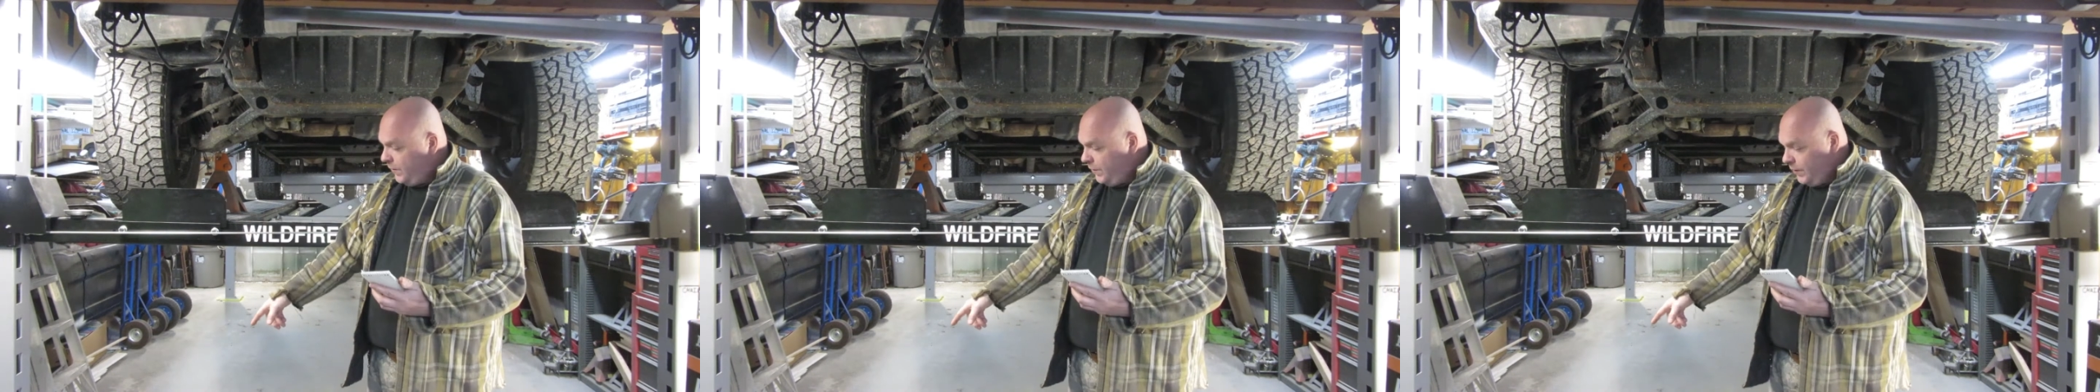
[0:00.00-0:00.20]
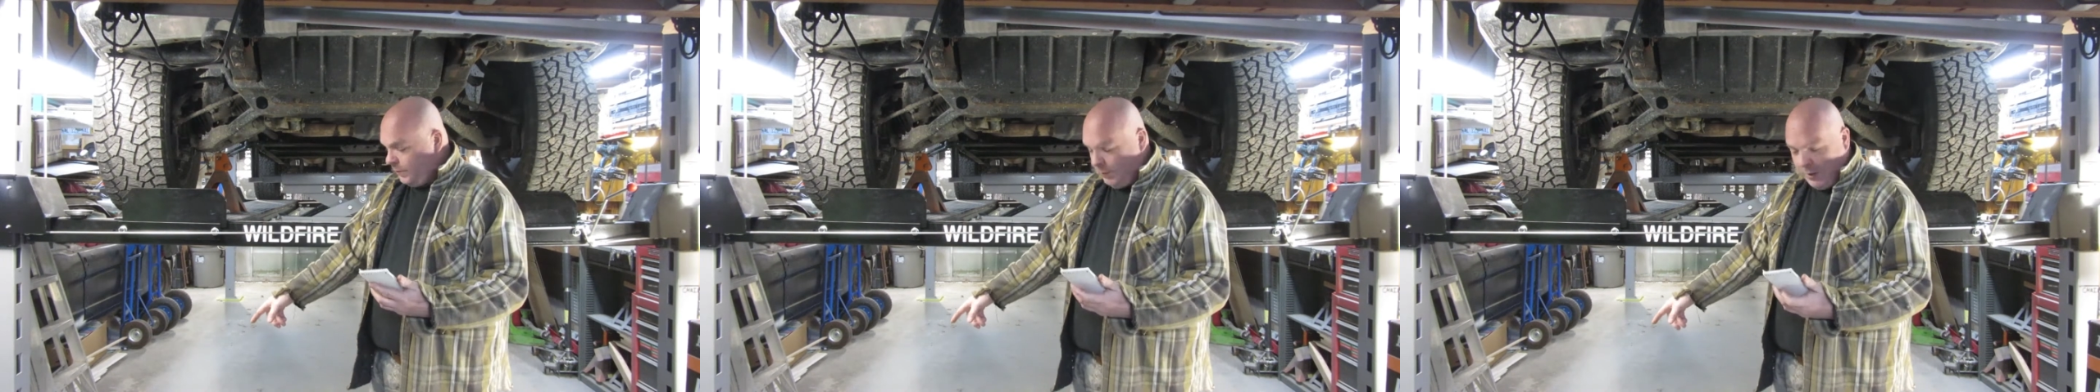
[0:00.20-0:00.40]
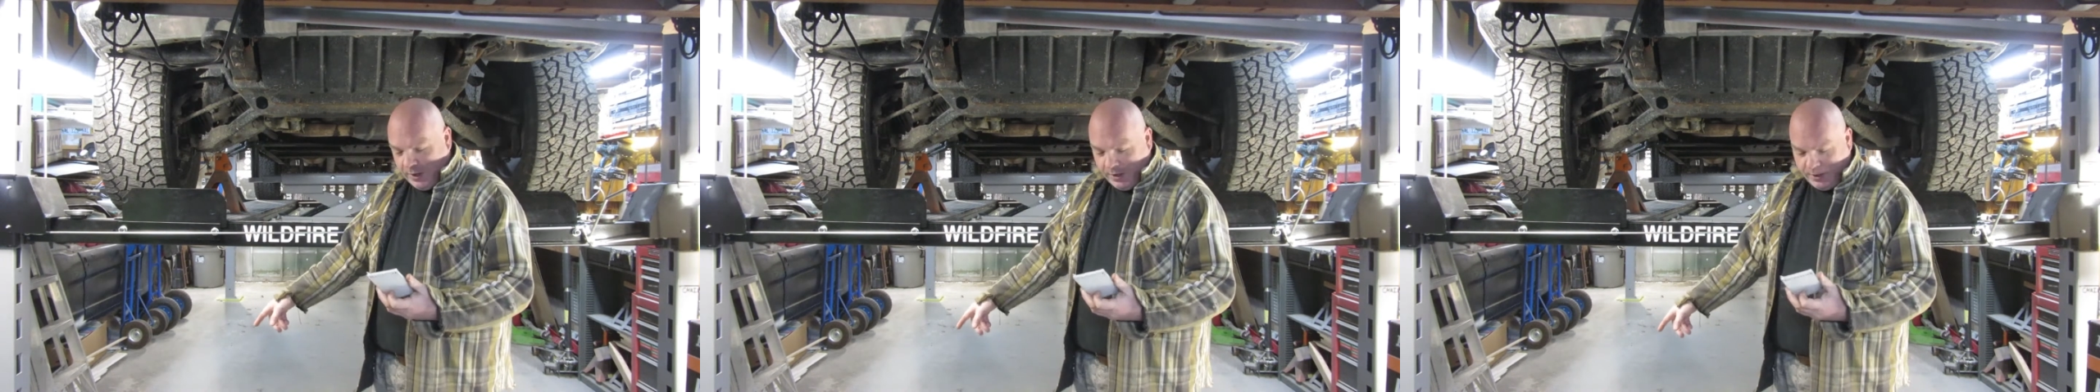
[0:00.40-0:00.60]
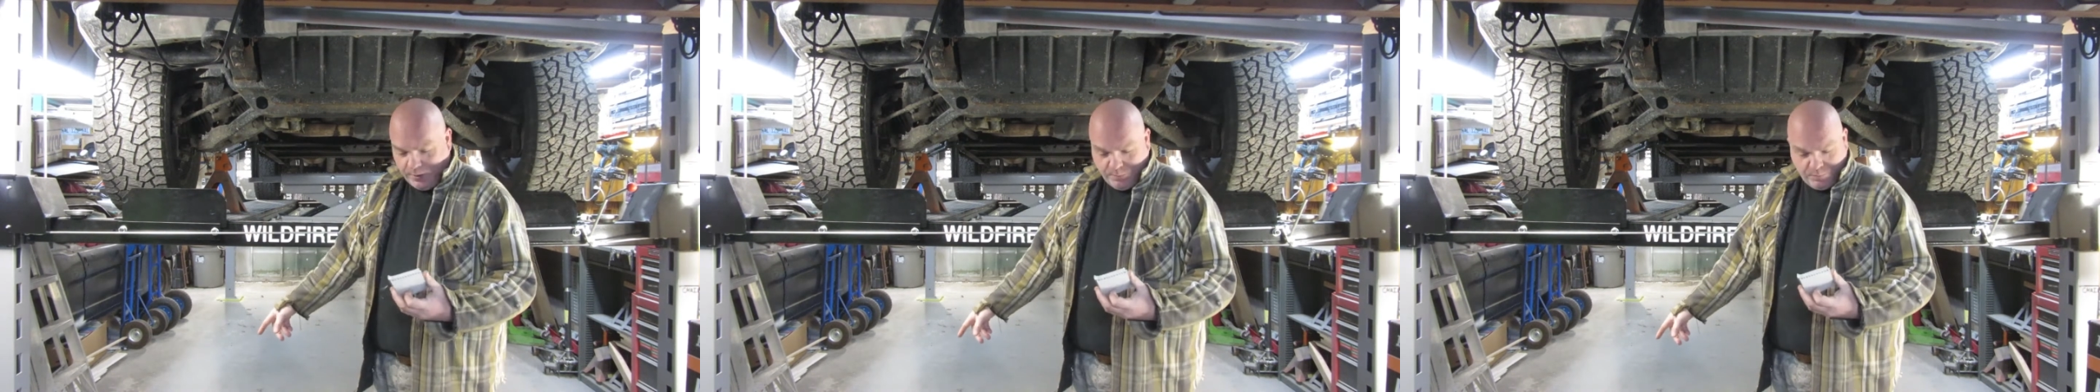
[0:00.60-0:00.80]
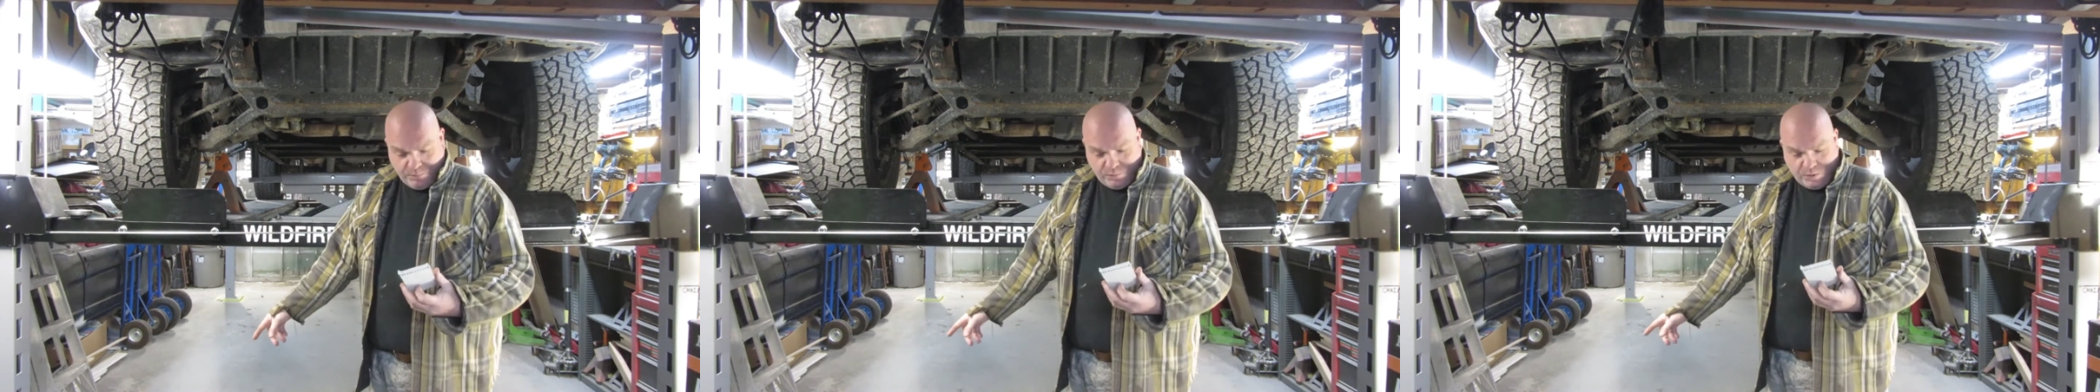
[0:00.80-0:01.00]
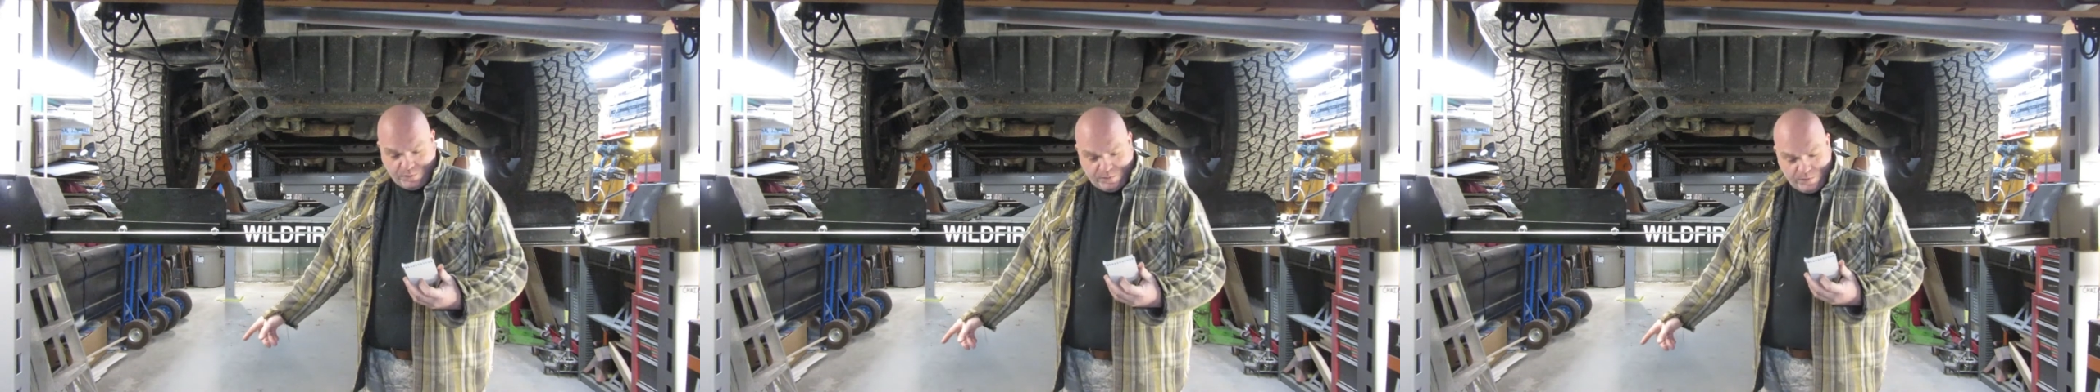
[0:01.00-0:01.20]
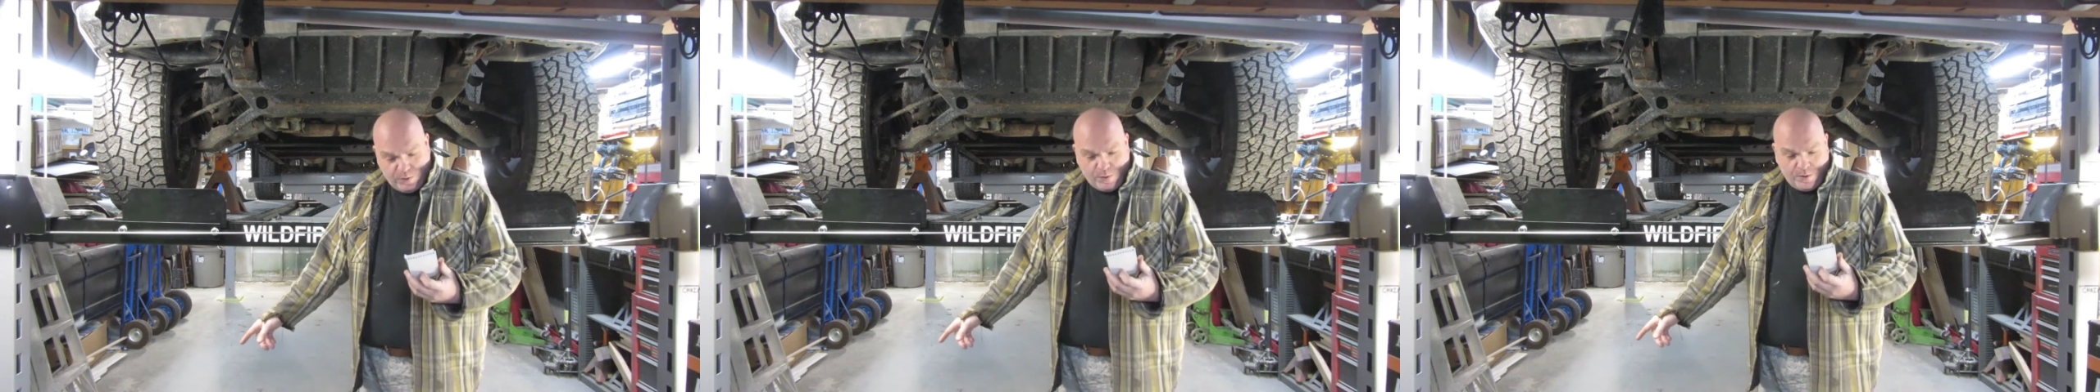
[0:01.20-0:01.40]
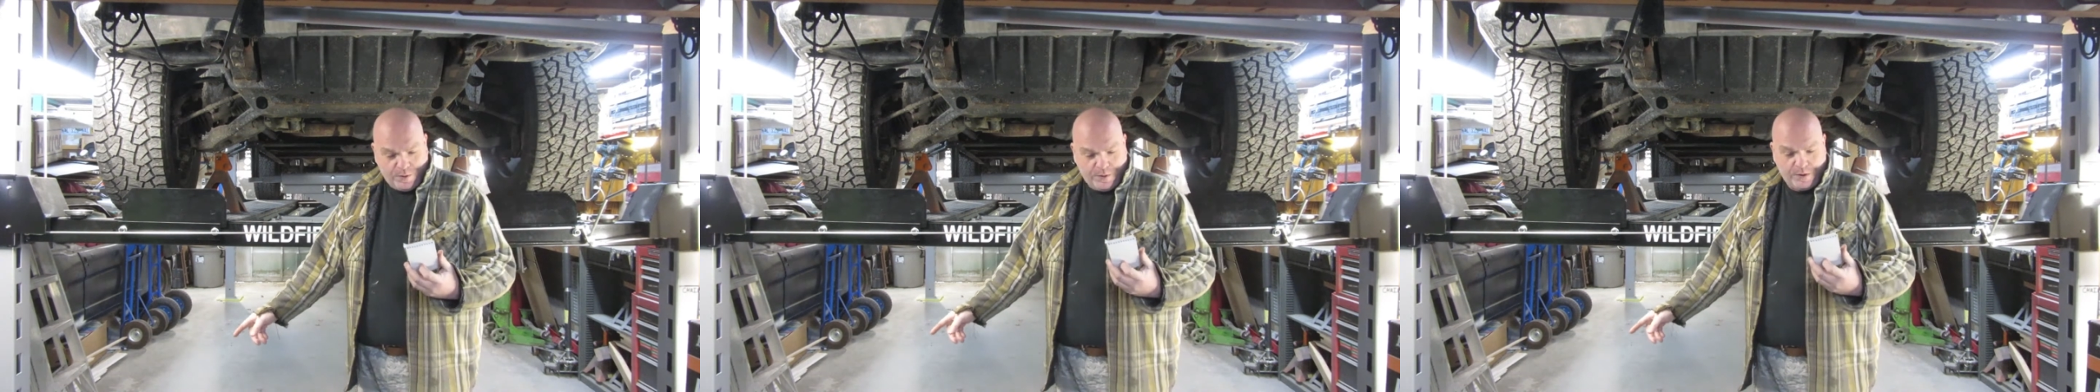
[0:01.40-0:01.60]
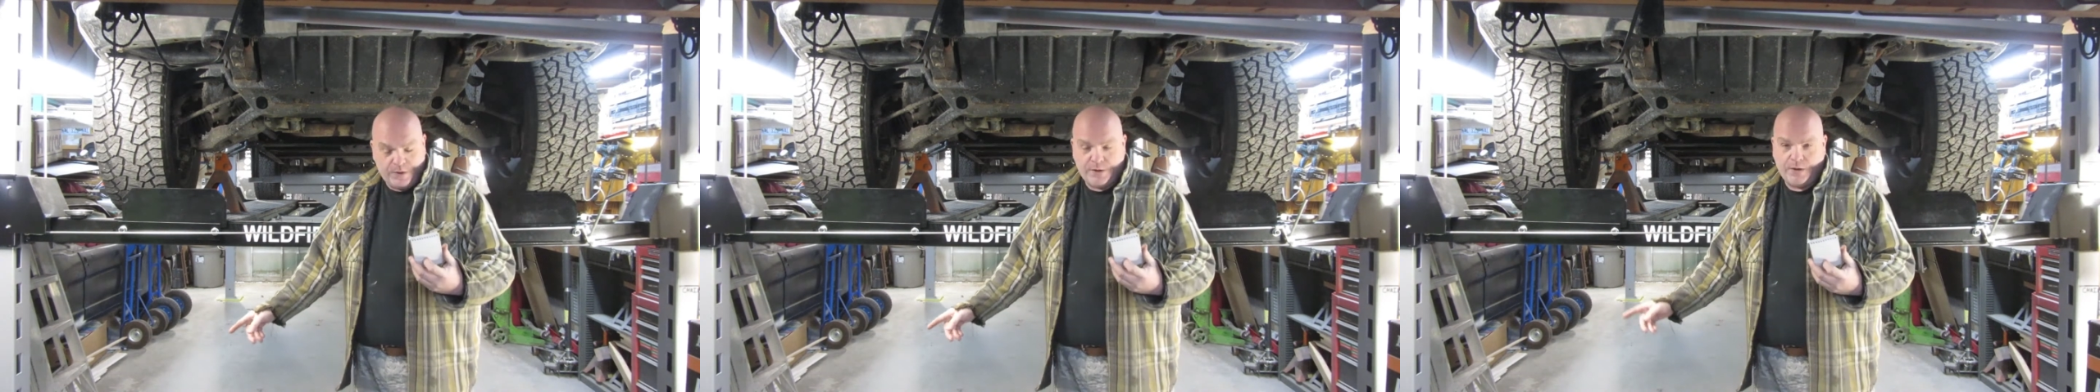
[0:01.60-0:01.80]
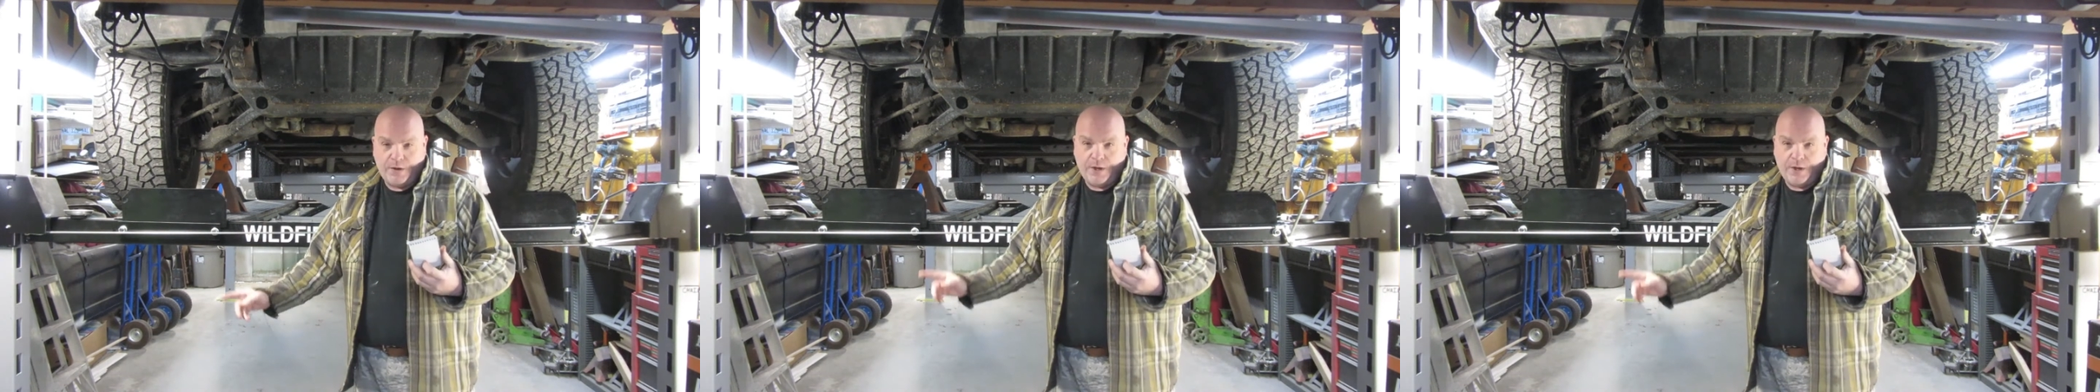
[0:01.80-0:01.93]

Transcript: the bottom, the floor,